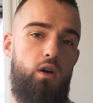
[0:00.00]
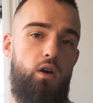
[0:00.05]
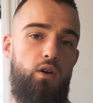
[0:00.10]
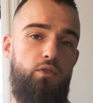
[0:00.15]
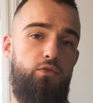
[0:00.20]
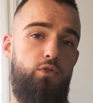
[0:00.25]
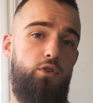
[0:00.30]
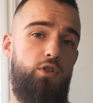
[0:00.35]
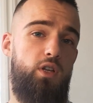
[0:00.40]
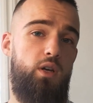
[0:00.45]

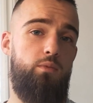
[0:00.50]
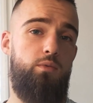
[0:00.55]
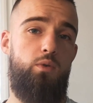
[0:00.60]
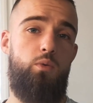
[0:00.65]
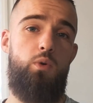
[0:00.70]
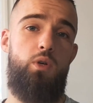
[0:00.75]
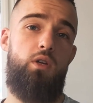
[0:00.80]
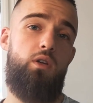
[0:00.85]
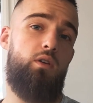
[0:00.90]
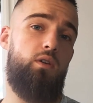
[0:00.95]
4 times a
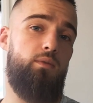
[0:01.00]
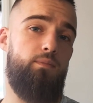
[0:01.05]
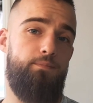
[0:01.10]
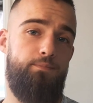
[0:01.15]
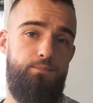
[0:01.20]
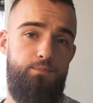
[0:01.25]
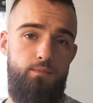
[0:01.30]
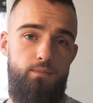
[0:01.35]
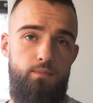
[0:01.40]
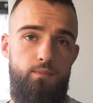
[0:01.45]
week.
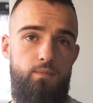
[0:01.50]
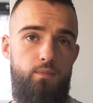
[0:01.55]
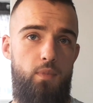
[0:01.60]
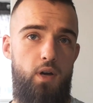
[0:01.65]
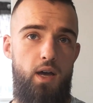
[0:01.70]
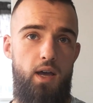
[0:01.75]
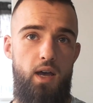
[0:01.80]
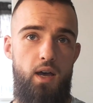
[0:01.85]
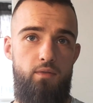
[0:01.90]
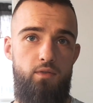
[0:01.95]

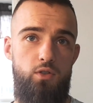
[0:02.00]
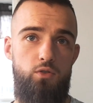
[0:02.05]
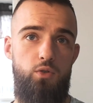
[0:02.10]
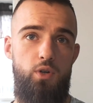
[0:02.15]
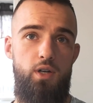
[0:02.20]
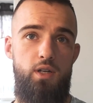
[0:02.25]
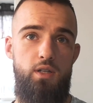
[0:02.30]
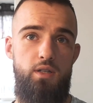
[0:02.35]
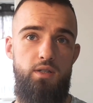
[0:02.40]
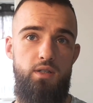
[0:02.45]
I have a
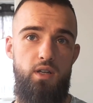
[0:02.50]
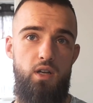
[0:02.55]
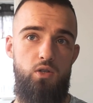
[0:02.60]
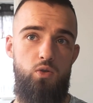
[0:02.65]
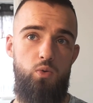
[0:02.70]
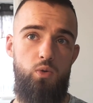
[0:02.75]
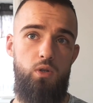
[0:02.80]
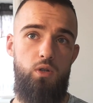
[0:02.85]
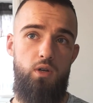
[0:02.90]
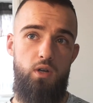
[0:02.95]
training
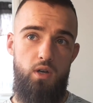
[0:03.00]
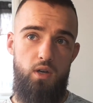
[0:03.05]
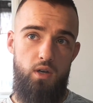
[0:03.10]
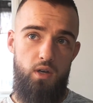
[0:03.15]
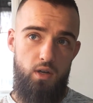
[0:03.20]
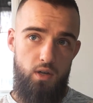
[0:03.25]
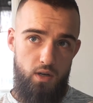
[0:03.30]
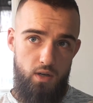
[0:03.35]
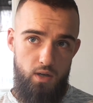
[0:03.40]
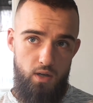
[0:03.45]
schedule.
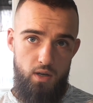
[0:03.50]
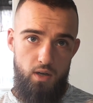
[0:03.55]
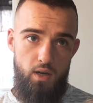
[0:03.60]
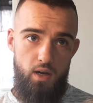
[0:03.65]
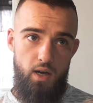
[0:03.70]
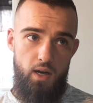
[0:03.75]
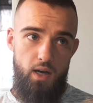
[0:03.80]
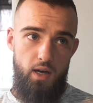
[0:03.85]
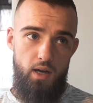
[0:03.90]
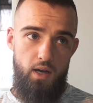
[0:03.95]

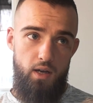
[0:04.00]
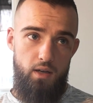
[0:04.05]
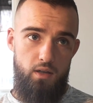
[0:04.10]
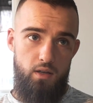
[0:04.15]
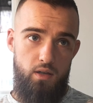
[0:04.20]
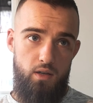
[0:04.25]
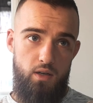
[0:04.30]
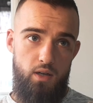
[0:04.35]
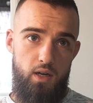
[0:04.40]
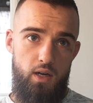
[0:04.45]

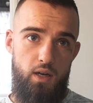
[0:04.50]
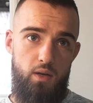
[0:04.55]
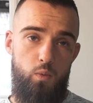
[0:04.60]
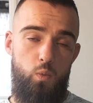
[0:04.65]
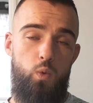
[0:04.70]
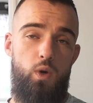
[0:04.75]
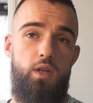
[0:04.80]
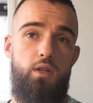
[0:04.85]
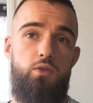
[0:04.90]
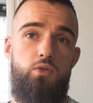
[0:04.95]
I
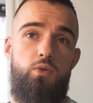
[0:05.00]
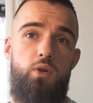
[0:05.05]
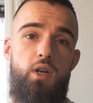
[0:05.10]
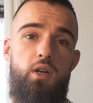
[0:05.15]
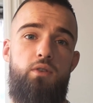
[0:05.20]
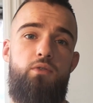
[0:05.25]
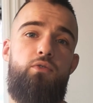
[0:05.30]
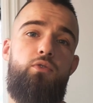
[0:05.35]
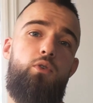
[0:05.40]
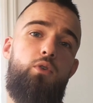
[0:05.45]
weight
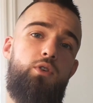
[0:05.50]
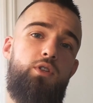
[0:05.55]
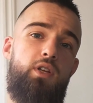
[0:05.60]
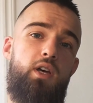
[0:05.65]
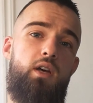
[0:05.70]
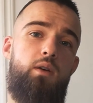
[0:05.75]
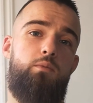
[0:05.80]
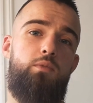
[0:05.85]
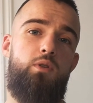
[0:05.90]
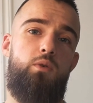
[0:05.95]
train 4
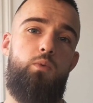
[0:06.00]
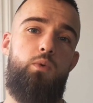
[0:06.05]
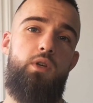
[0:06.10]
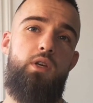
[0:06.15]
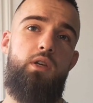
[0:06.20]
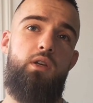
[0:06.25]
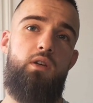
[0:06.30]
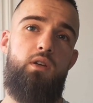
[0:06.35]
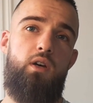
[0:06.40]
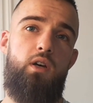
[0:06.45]
times a
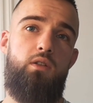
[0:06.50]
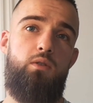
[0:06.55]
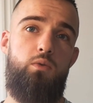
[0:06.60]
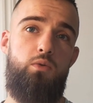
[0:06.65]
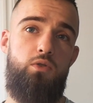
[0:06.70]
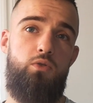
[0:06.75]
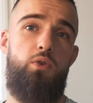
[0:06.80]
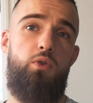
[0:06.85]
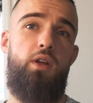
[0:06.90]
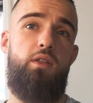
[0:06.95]
week. I do
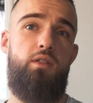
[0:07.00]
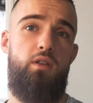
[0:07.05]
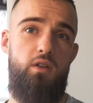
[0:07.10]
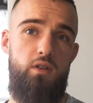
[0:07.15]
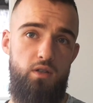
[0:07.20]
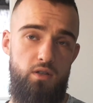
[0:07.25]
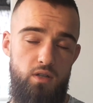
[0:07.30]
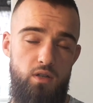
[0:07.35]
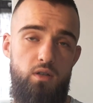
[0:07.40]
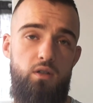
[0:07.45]
strength
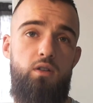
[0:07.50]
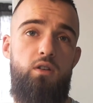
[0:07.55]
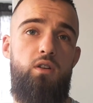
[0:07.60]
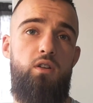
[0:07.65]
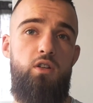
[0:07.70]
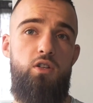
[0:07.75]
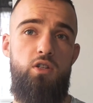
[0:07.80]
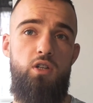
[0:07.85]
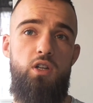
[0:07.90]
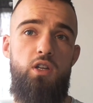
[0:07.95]
and
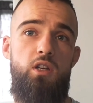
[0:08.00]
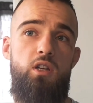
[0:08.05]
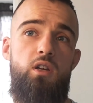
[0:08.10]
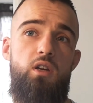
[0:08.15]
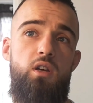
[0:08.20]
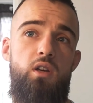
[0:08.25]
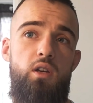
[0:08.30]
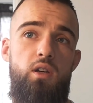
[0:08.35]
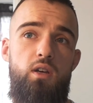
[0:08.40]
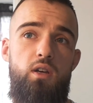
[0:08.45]
conditioning,
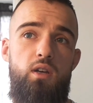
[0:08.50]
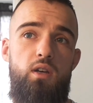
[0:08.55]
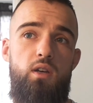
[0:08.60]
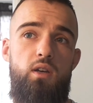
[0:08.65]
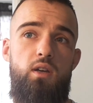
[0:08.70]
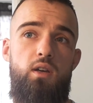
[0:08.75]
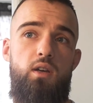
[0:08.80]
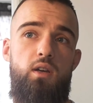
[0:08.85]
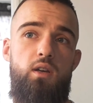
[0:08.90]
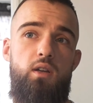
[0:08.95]

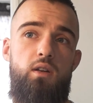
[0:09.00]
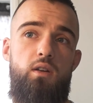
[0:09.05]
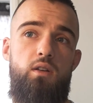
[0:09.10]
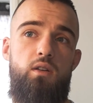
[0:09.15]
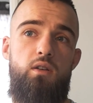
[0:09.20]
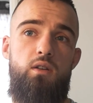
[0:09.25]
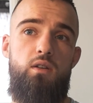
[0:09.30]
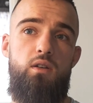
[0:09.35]
and